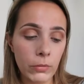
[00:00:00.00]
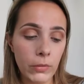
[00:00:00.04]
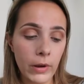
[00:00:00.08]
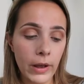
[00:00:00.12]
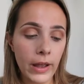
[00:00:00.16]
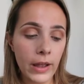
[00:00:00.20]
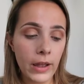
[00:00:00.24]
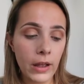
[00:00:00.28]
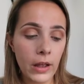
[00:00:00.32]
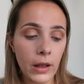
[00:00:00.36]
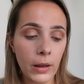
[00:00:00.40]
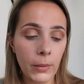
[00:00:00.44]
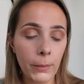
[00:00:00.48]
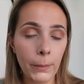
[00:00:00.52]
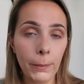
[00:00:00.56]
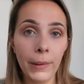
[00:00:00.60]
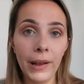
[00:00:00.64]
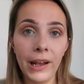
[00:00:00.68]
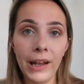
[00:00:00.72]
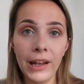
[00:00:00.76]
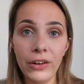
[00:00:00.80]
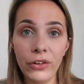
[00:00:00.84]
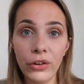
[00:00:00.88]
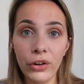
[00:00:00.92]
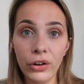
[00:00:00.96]
on my
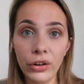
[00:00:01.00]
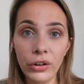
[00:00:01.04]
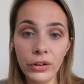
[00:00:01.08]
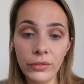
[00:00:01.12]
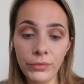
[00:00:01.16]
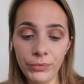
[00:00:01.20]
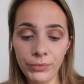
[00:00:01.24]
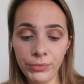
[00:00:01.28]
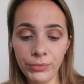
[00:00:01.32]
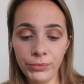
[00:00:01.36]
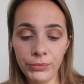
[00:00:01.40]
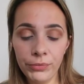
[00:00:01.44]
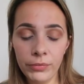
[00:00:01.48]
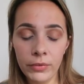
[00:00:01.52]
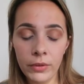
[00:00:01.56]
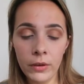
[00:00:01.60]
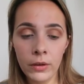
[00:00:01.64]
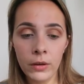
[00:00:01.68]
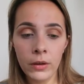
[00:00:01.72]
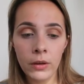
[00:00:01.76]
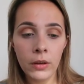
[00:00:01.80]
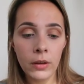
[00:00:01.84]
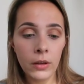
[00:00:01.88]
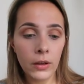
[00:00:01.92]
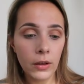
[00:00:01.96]
blender
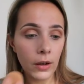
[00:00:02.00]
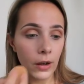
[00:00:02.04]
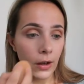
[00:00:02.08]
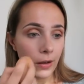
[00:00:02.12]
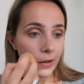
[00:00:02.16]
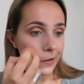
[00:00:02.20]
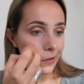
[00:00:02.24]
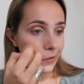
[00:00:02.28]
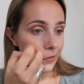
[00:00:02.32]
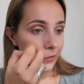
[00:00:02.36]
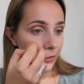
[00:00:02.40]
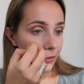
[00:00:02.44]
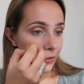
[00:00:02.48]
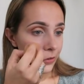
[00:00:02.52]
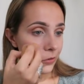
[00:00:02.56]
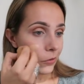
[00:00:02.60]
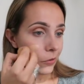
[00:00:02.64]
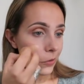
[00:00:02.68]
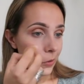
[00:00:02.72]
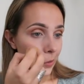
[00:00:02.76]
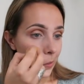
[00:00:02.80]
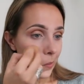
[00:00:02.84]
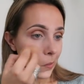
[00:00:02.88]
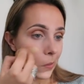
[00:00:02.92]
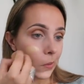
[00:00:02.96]
and then
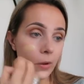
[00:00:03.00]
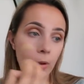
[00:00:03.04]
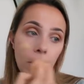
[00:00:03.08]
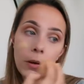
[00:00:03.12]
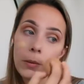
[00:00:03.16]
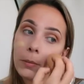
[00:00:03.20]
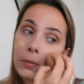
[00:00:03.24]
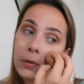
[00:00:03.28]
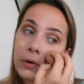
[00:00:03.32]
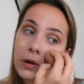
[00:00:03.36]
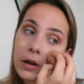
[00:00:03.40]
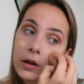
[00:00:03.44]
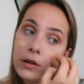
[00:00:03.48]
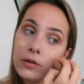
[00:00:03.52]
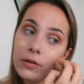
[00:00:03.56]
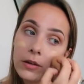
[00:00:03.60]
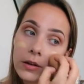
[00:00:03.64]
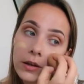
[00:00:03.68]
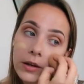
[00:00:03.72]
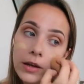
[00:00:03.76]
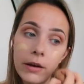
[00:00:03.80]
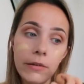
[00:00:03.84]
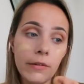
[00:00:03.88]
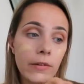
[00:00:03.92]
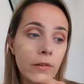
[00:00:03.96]
just put it into
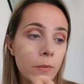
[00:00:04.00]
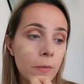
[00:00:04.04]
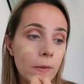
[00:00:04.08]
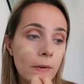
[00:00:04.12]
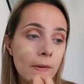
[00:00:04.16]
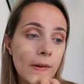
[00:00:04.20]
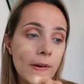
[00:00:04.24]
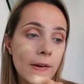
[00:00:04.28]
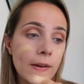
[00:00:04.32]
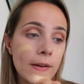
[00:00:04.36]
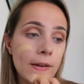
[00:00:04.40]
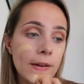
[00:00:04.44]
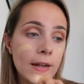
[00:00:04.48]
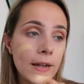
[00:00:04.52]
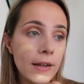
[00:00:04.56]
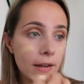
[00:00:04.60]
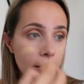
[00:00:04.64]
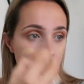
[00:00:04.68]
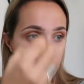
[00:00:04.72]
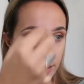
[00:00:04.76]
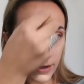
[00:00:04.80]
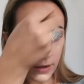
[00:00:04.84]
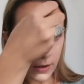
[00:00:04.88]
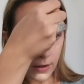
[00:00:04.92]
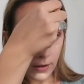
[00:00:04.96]
the areas where I
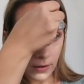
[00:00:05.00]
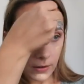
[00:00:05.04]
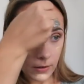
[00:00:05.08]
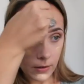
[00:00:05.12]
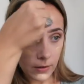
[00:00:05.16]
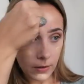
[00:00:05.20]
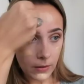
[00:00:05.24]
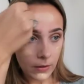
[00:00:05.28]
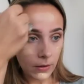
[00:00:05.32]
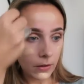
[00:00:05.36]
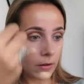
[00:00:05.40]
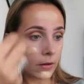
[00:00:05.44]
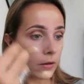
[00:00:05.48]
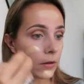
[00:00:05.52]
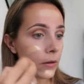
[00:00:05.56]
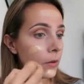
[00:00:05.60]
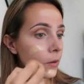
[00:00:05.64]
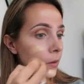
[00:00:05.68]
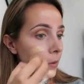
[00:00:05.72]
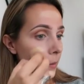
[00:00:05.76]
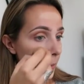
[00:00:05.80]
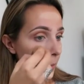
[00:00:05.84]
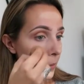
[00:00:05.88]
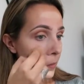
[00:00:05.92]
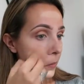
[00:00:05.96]
need it.
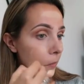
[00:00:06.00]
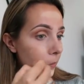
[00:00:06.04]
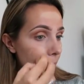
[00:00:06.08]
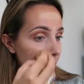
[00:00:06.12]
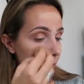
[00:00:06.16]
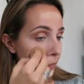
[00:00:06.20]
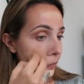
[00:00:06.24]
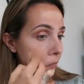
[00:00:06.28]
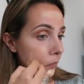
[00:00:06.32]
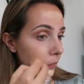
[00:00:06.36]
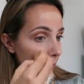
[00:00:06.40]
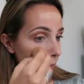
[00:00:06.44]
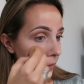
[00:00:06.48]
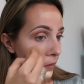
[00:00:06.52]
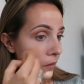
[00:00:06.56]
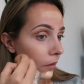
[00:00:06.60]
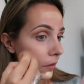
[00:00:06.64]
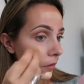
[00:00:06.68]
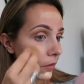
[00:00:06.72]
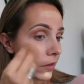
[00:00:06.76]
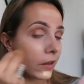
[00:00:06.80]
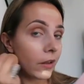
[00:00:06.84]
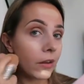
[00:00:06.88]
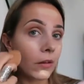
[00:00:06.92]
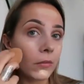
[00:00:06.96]

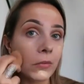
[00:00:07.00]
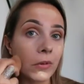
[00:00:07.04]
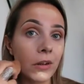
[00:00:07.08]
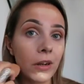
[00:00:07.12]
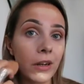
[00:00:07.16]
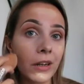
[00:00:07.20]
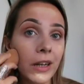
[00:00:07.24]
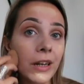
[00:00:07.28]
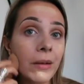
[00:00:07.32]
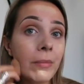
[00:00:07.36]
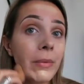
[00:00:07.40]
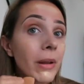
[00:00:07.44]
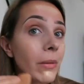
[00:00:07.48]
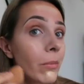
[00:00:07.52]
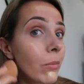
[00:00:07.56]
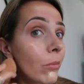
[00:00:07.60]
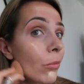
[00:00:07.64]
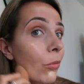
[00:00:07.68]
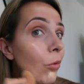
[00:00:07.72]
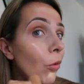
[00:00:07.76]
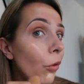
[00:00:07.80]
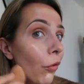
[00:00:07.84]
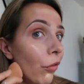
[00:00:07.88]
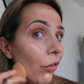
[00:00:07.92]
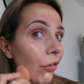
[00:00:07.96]
I think I'm going to need a bit
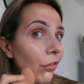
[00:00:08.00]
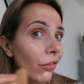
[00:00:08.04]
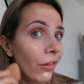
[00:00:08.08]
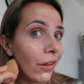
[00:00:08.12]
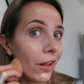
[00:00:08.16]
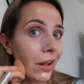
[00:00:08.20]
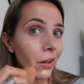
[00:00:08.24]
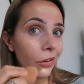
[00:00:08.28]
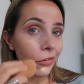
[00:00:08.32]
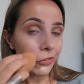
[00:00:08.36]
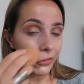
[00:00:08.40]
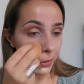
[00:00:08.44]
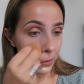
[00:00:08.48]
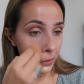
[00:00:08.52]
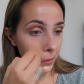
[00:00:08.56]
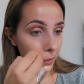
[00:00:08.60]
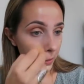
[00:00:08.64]
more than that,